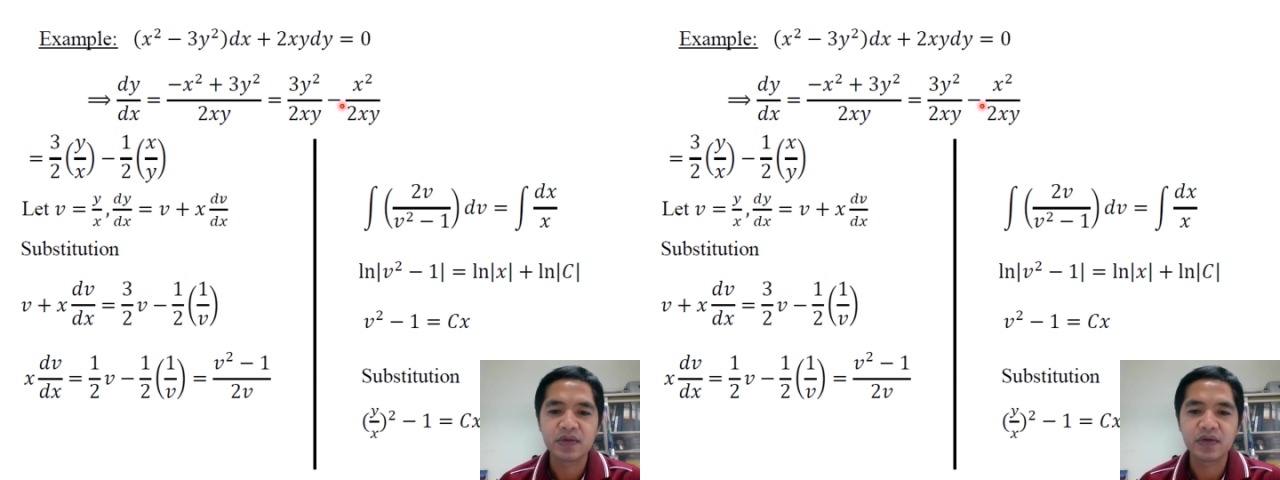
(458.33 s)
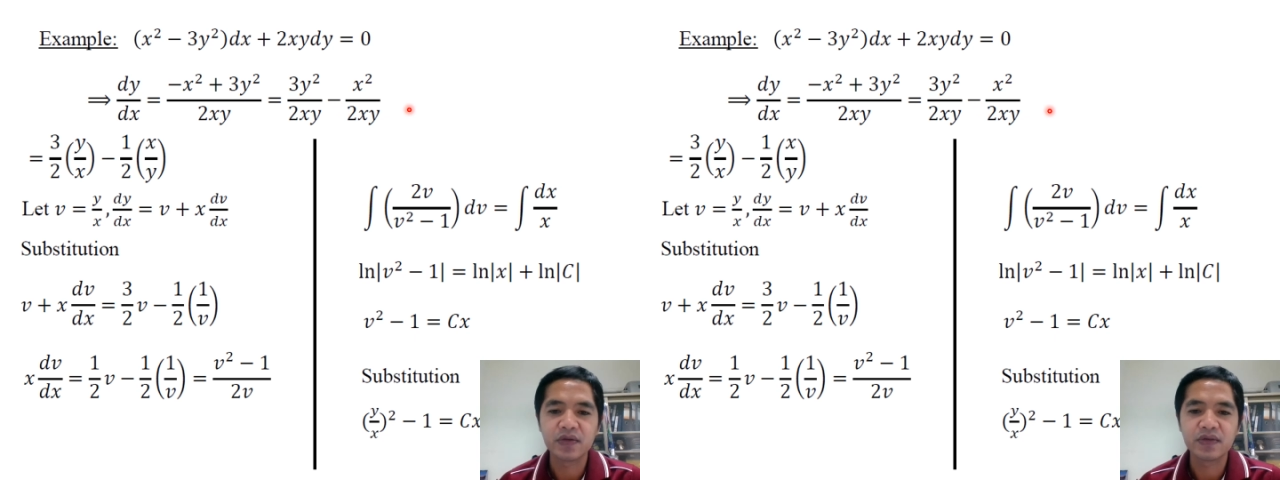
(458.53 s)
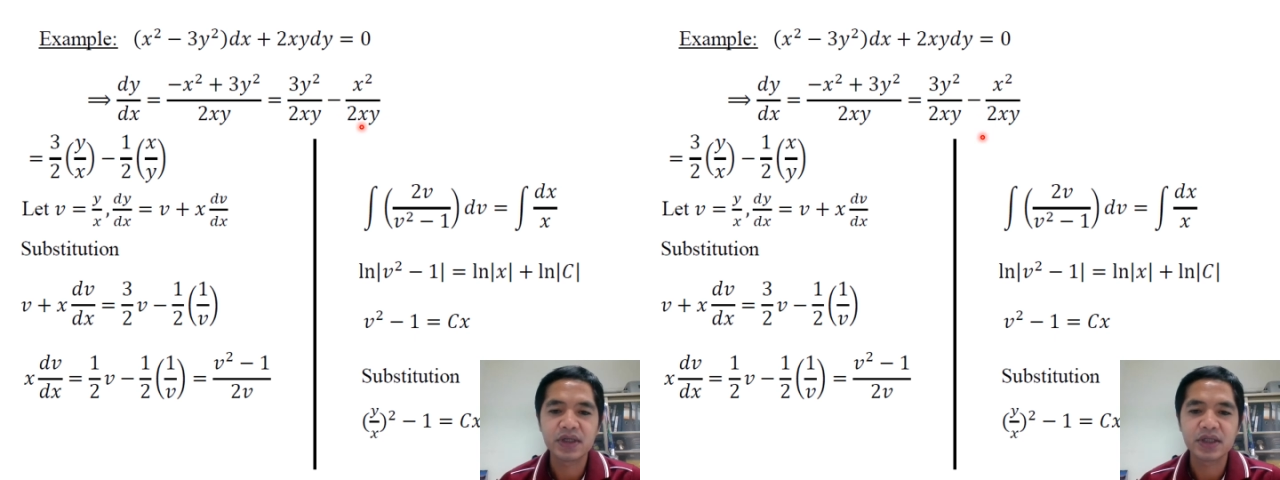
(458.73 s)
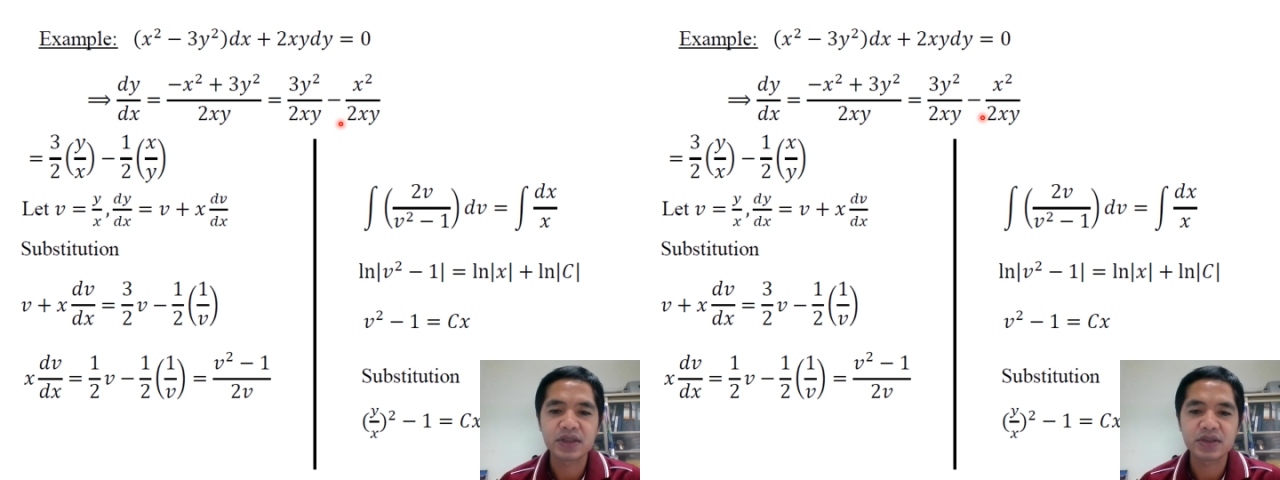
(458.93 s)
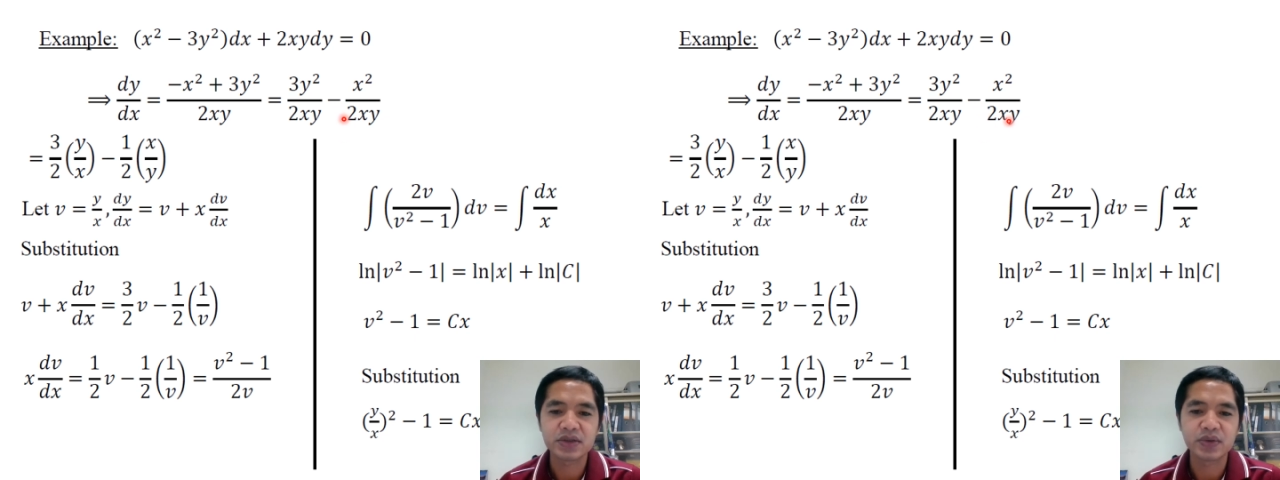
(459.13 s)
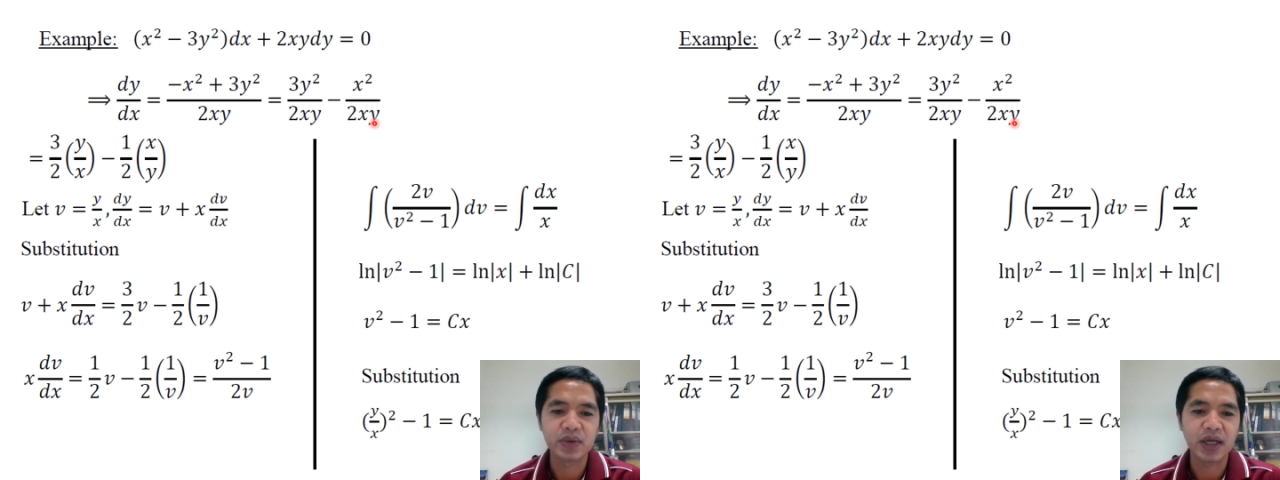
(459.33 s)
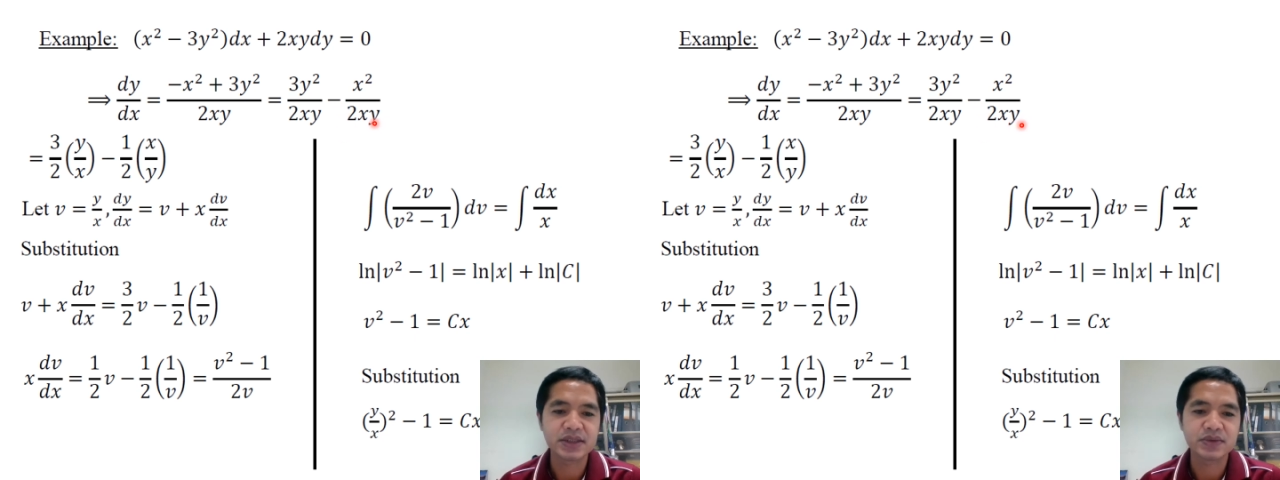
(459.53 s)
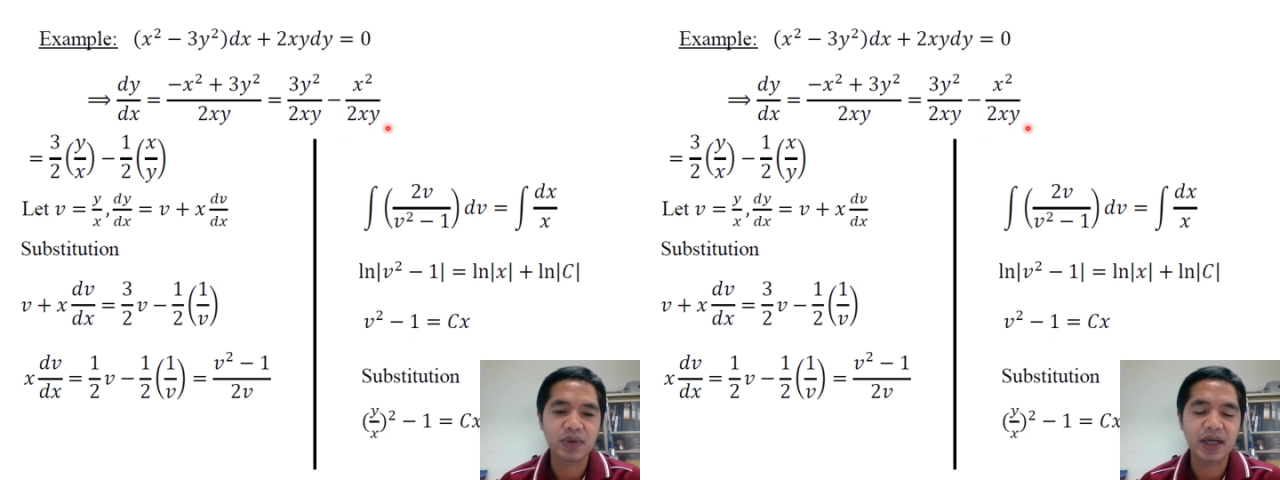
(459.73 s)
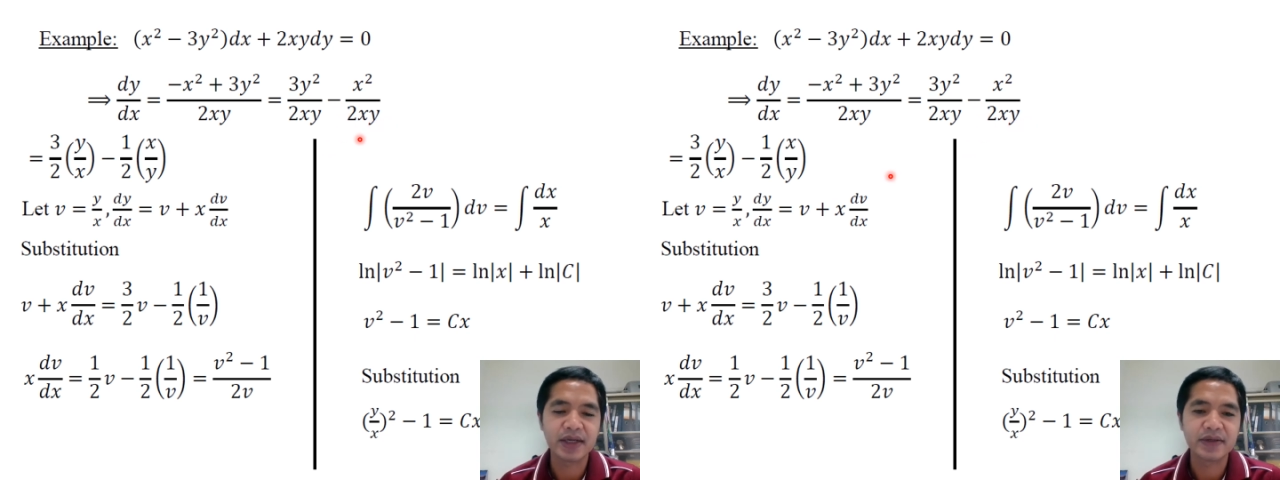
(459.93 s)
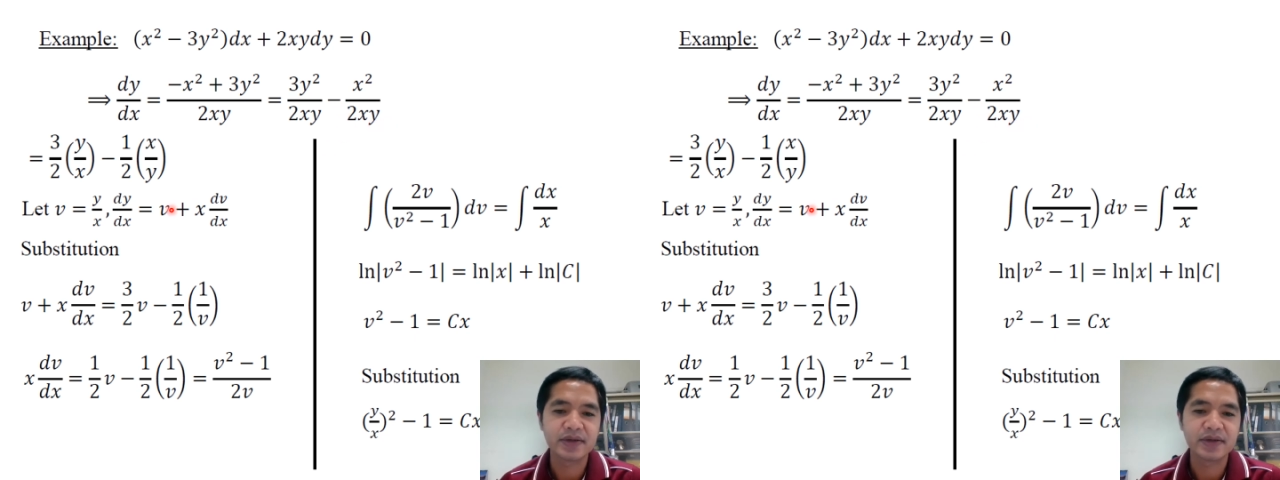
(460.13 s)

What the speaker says: over 2xy.